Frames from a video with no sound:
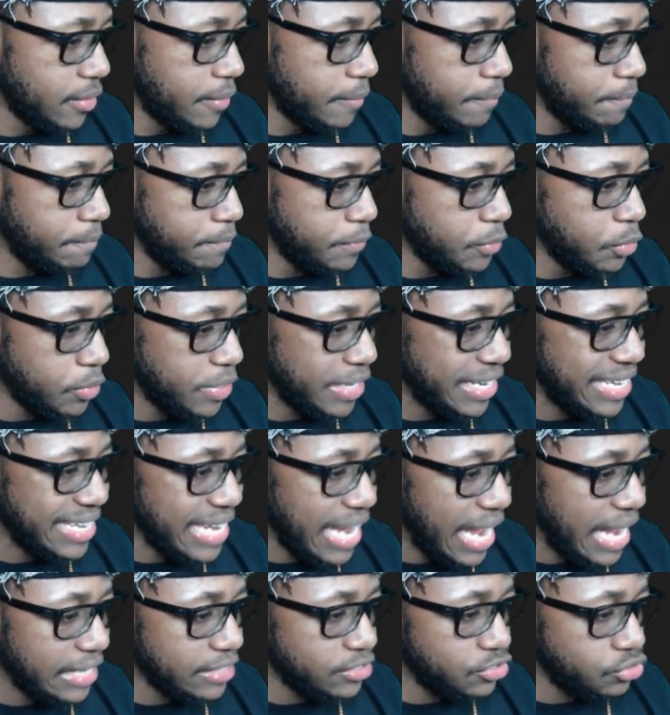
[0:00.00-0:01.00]
You
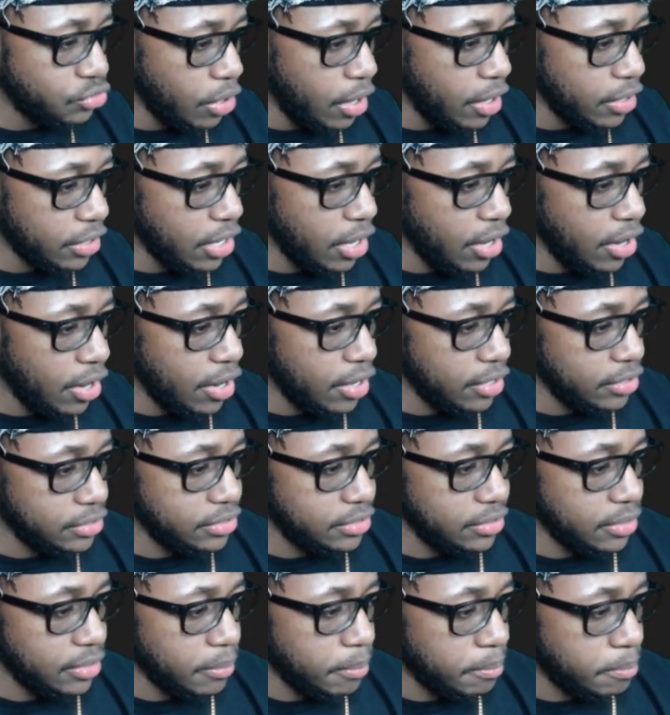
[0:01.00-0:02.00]
cannot draw
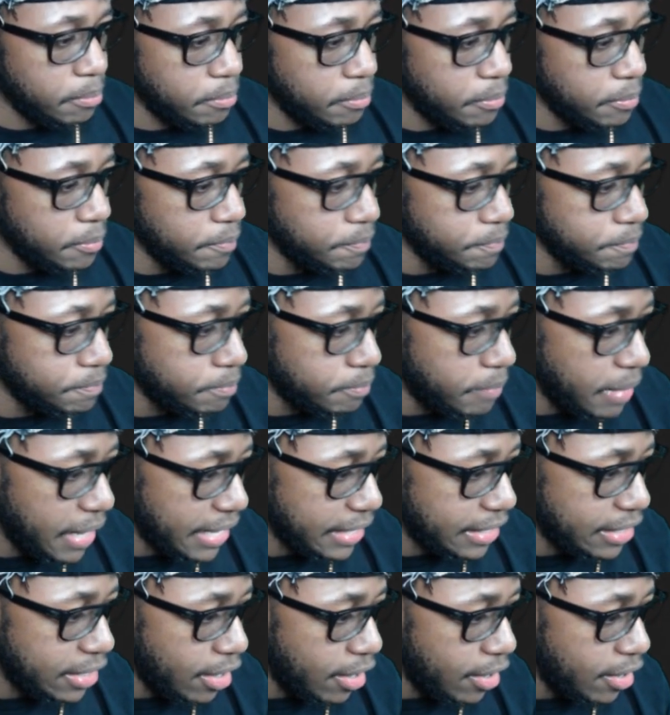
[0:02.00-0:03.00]
cards by
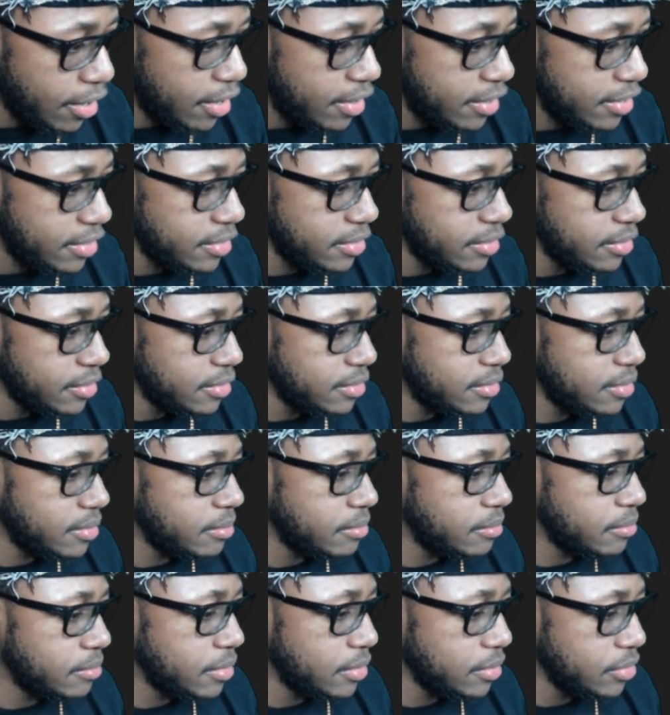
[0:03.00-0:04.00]
card.
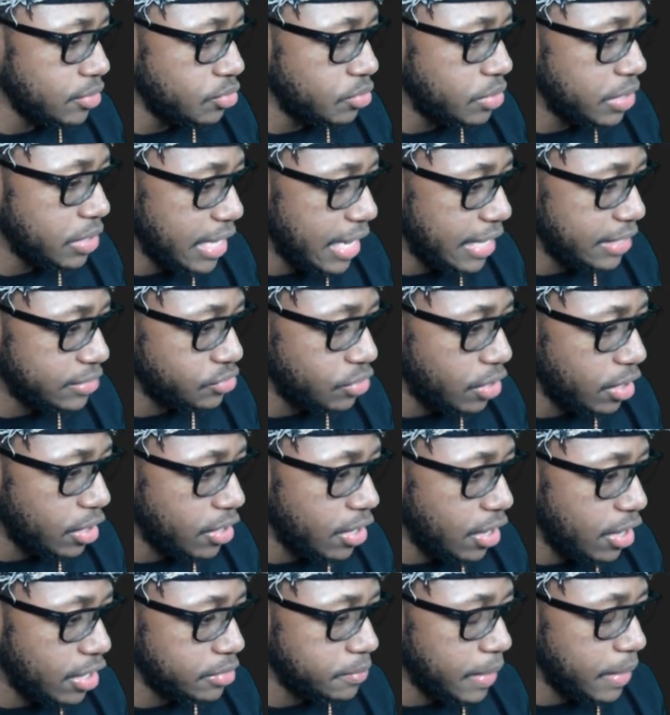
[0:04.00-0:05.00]
You cannot draw
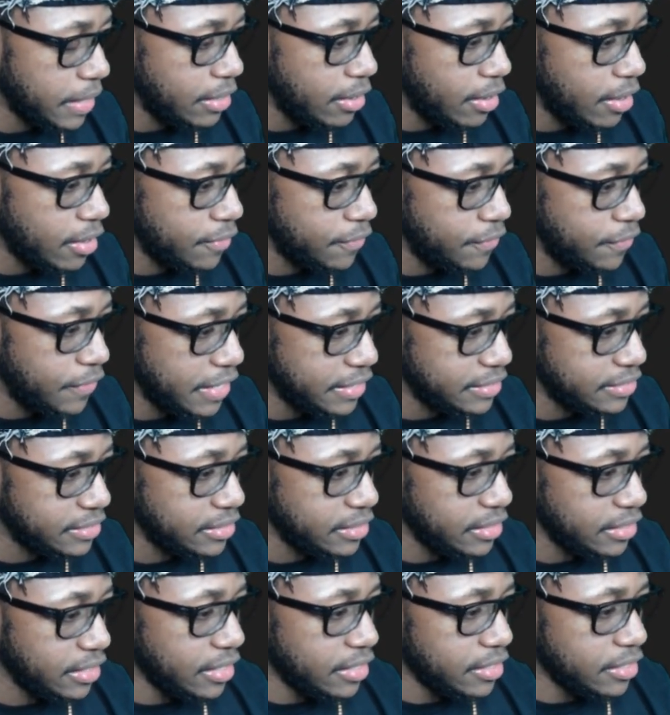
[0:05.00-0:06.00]
cards by card
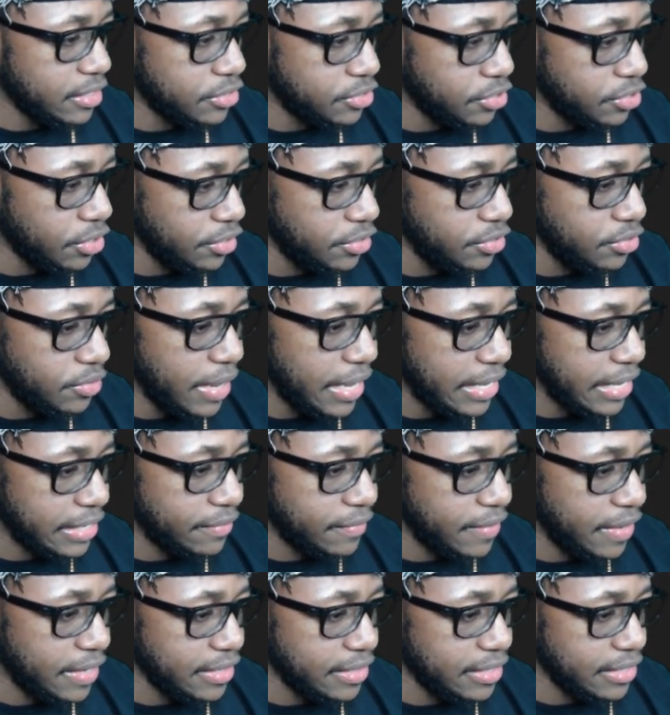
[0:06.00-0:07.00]
effects the turn you
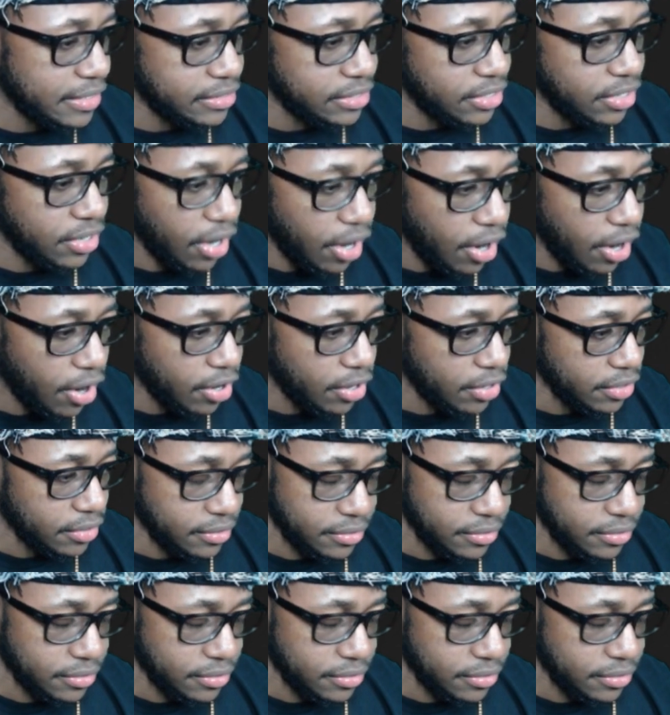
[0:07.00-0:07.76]
activate this card.